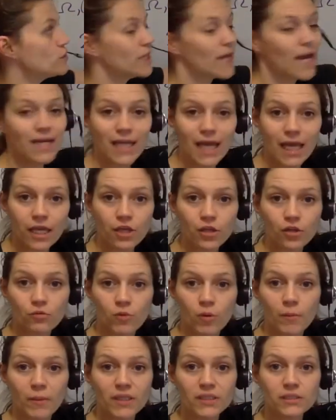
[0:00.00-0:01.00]
net angular
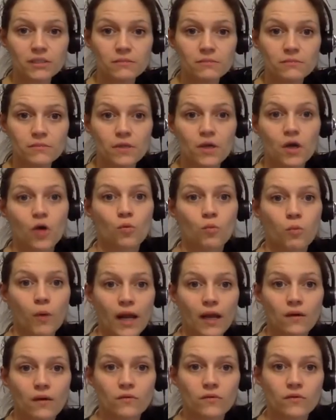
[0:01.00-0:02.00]
momentum
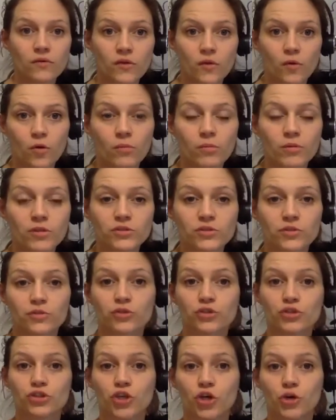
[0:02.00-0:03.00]
around the orbital, so
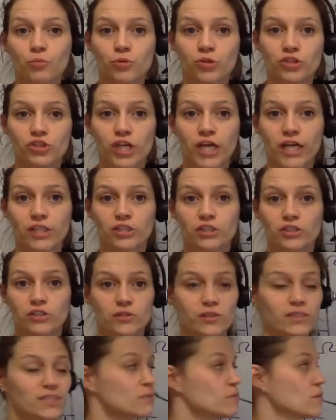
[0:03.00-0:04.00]
there's no projection. So
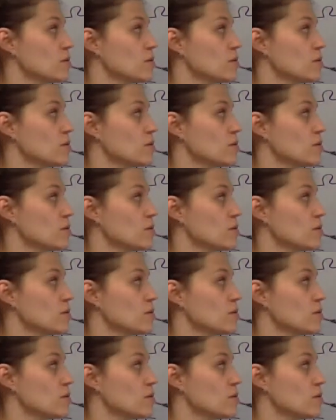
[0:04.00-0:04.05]
sigma